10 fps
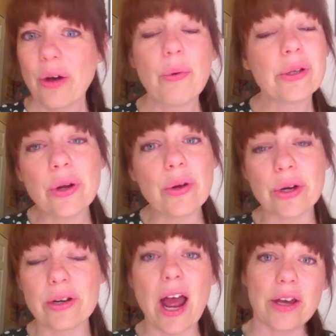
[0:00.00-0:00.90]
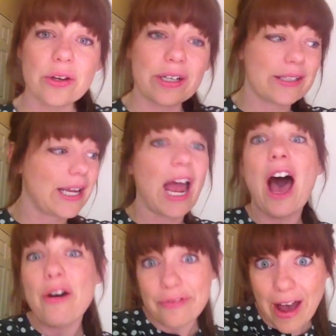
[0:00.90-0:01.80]
Well, no, you're not. You're going to say,
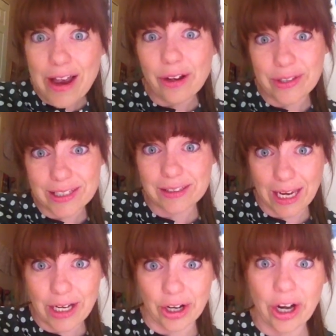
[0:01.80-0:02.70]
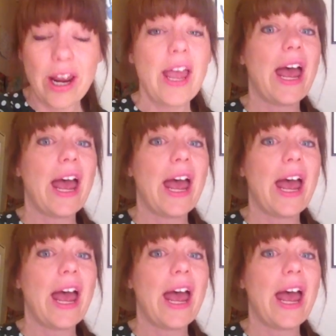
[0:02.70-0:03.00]
I'll file this later,